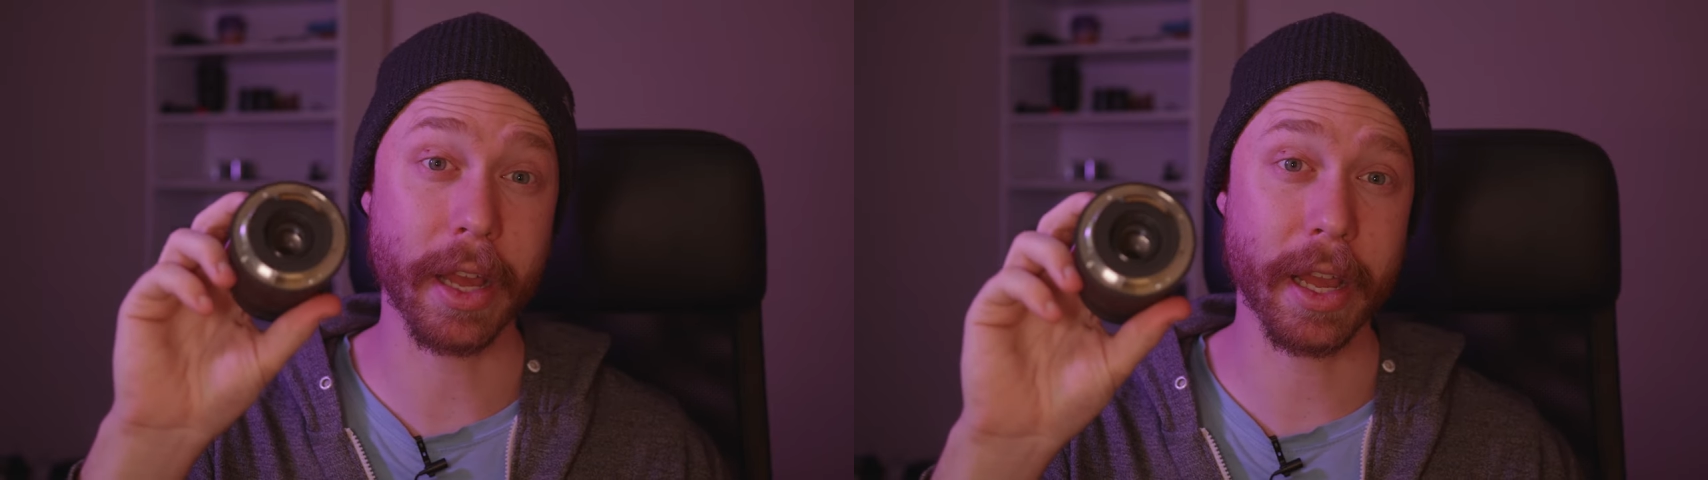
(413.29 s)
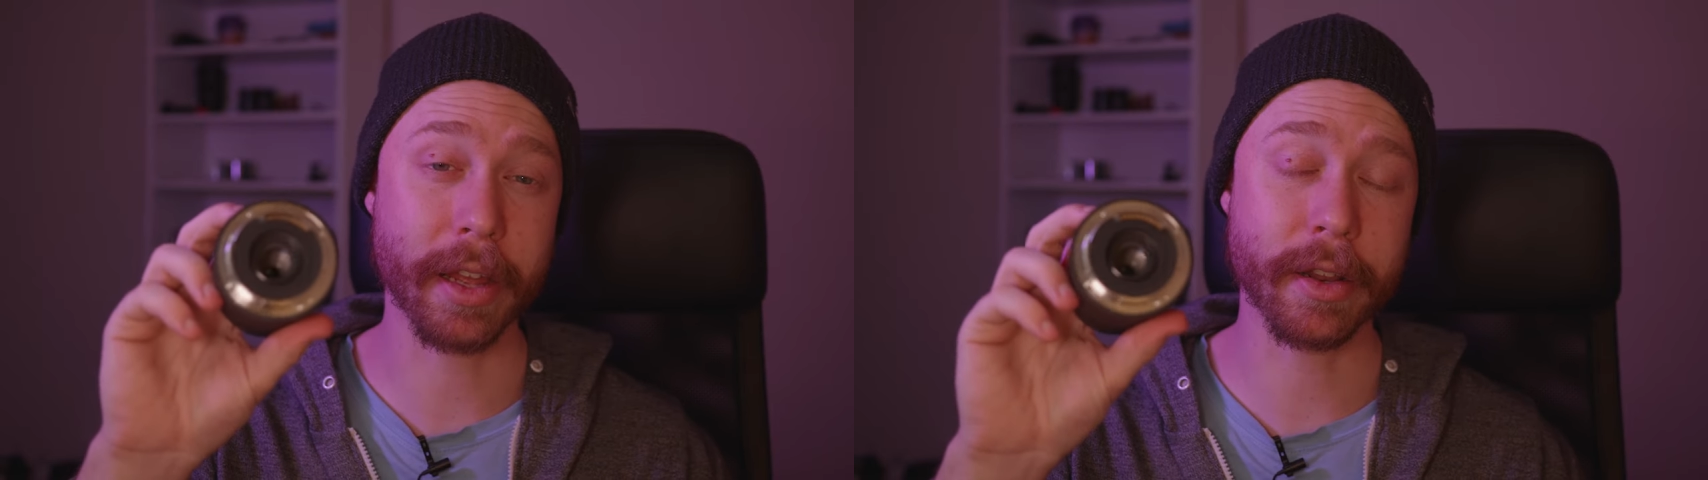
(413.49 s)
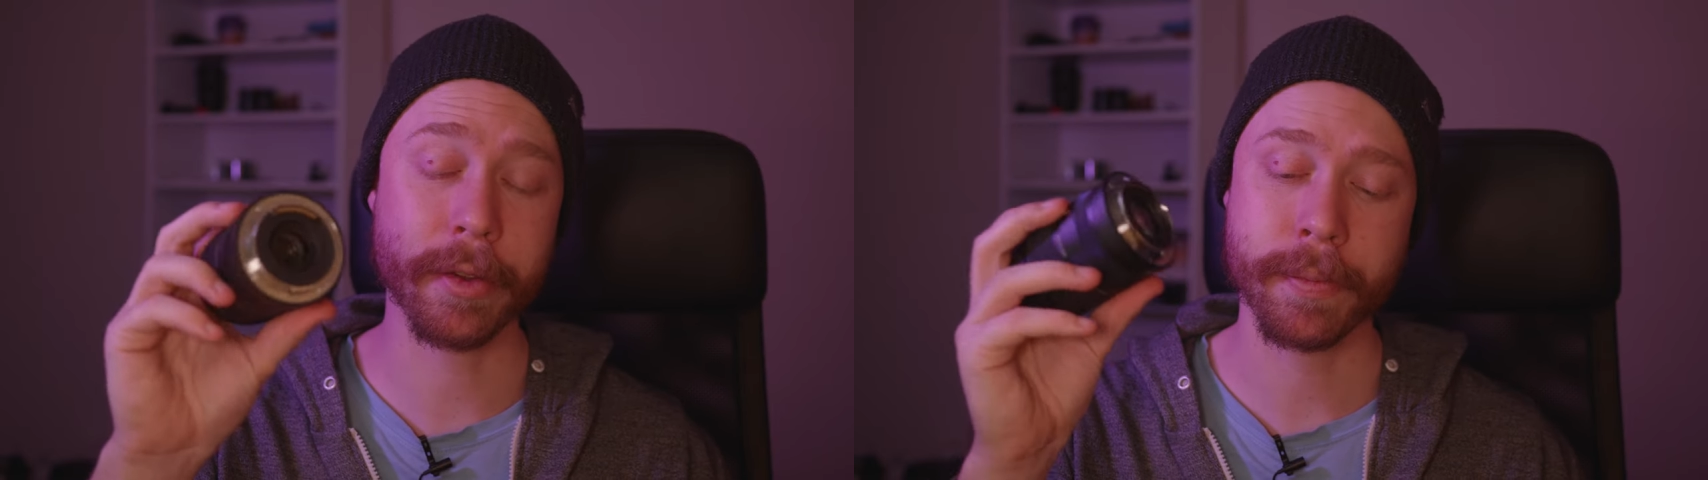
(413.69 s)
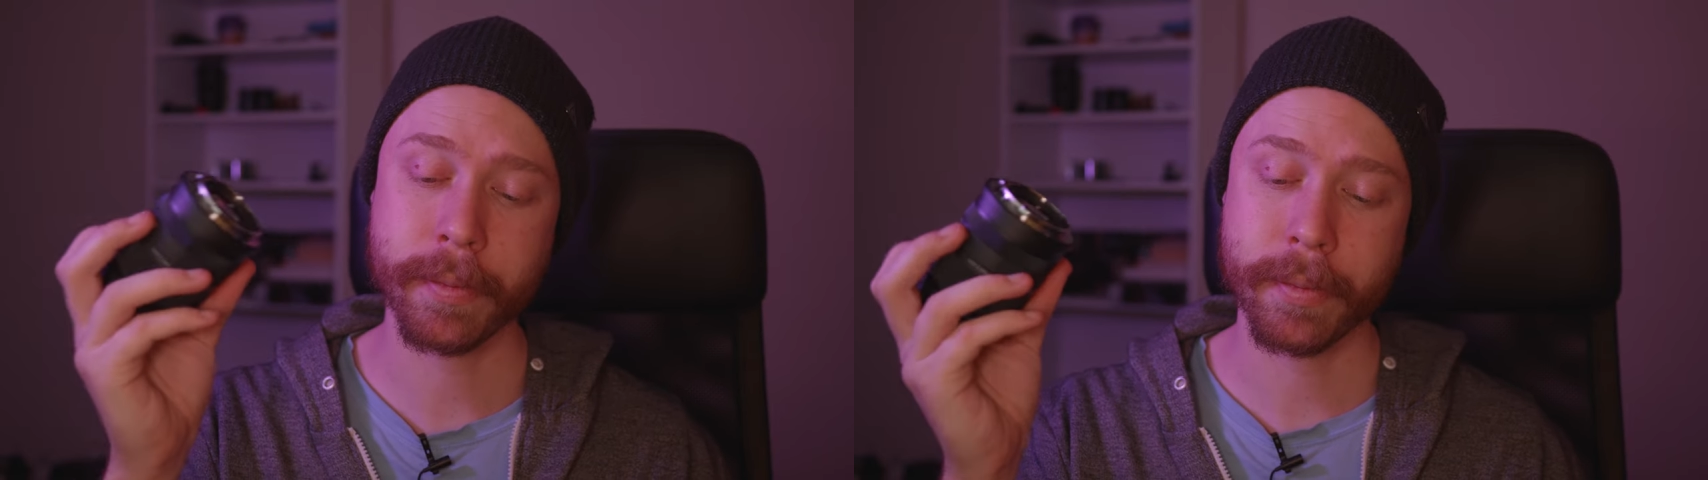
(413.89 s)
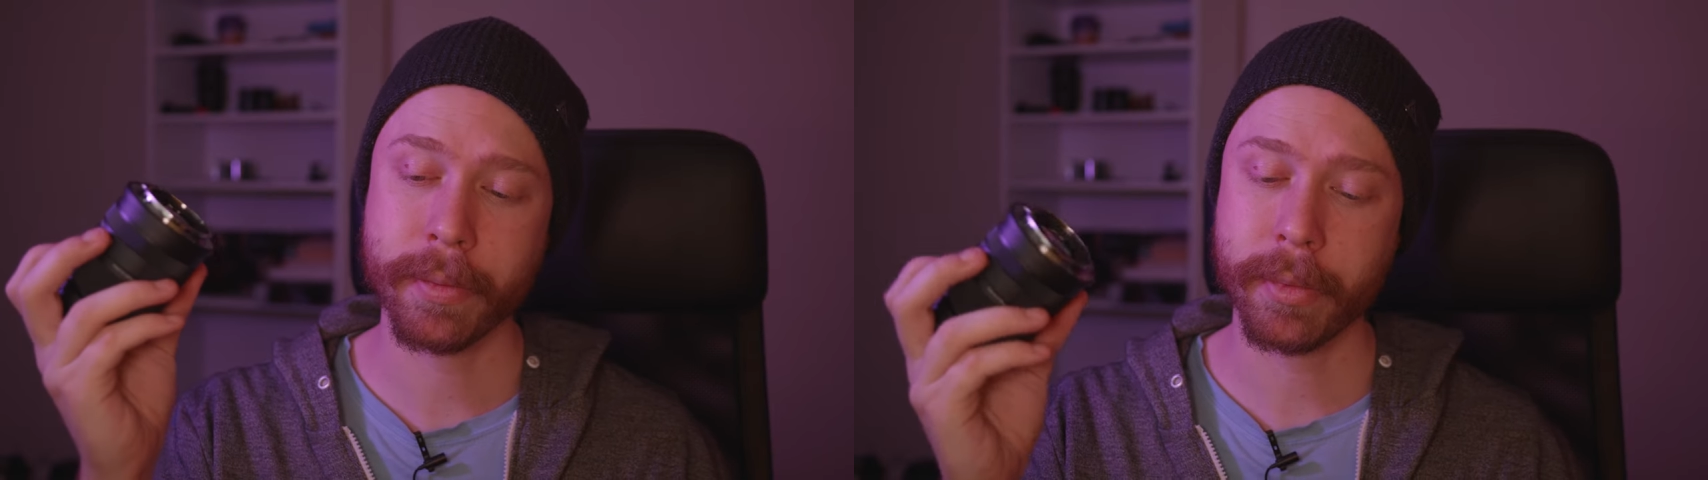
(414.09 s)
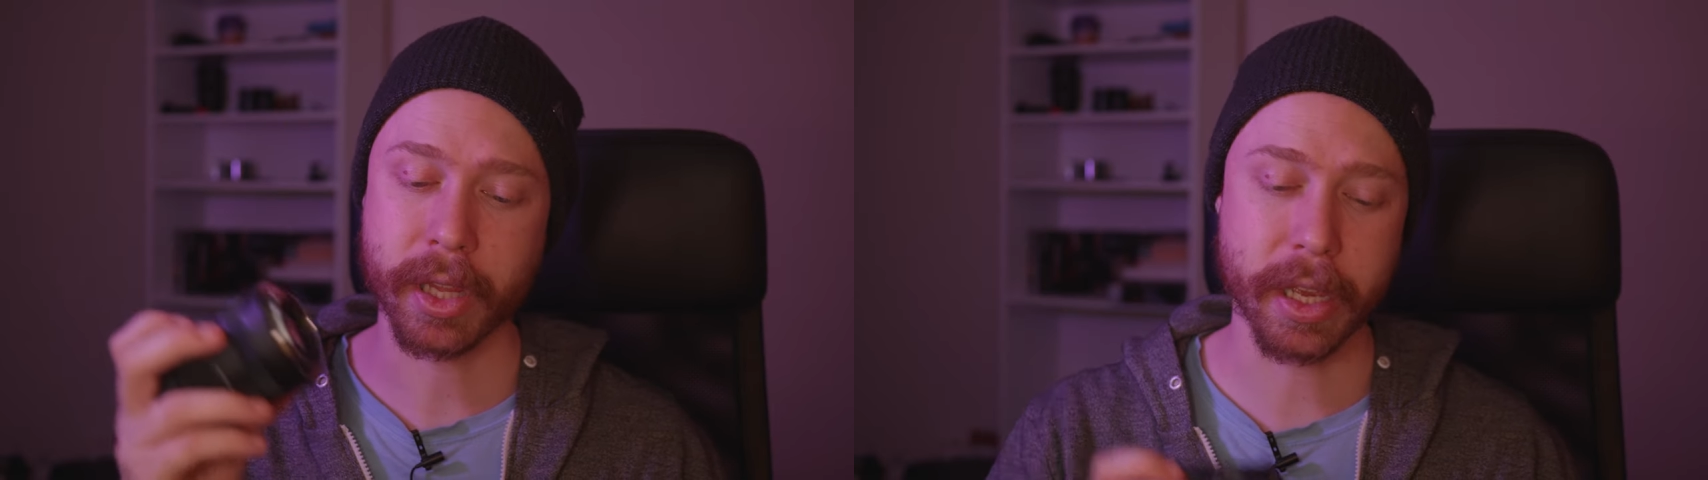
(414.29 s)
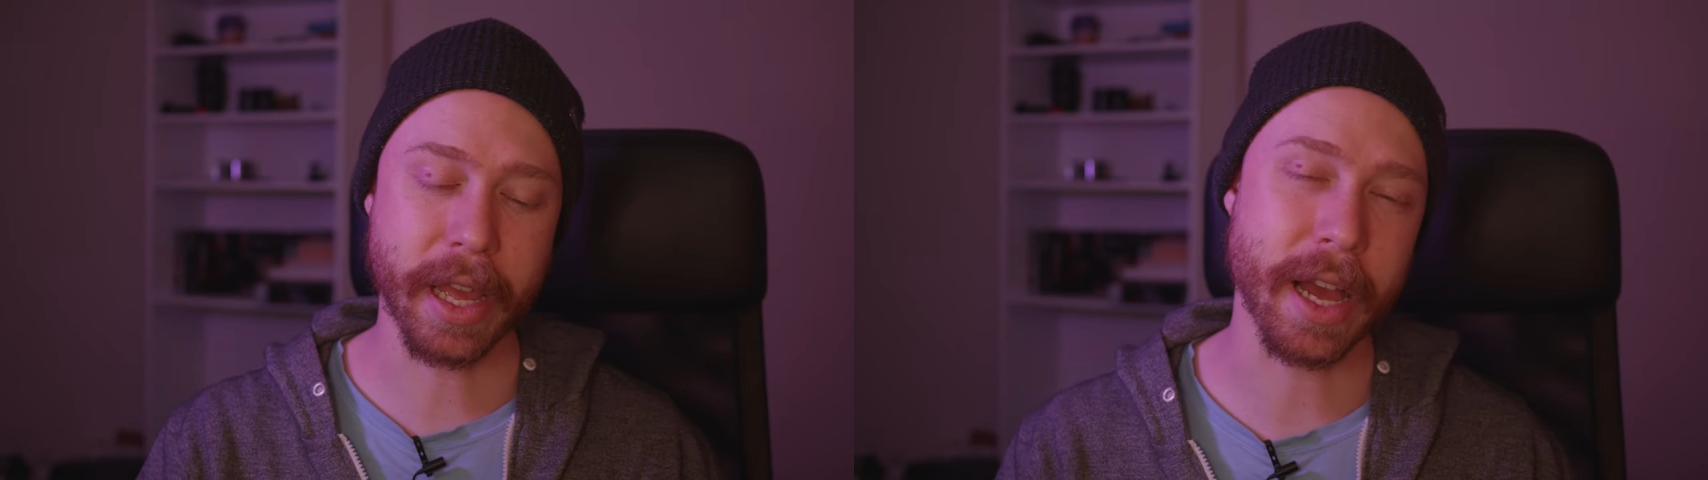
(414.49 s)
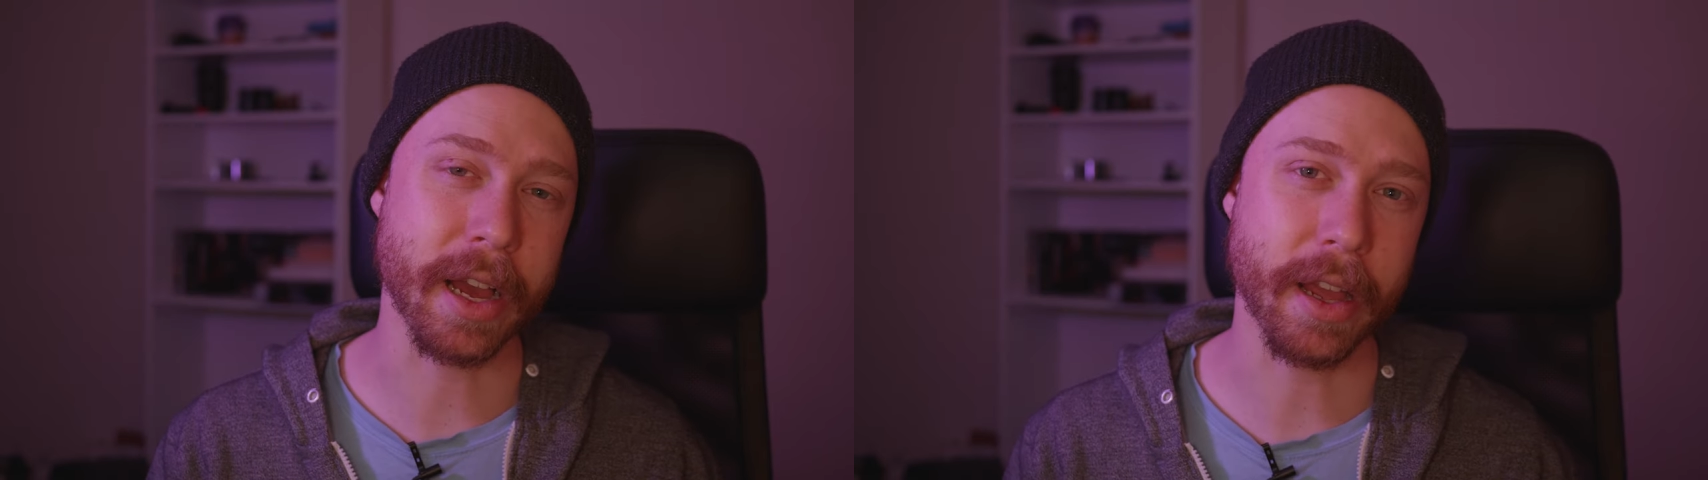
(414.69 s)
And
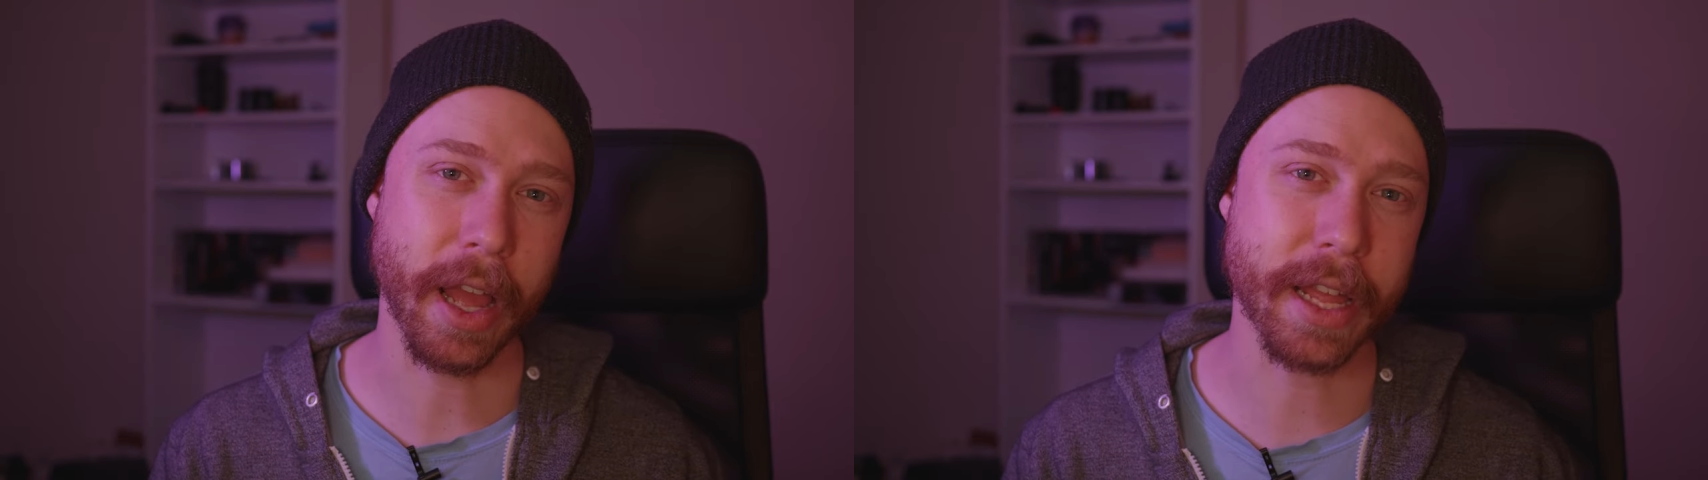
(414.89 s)
yeah,